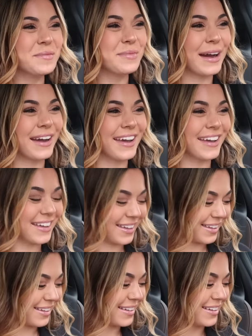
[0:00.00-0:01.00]
But
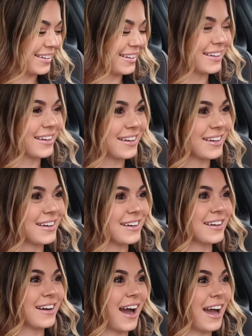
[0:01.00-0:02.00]

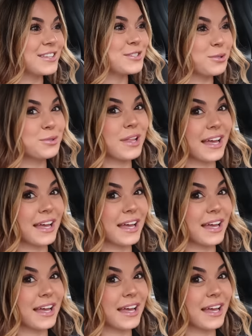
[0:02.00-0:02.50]
I do,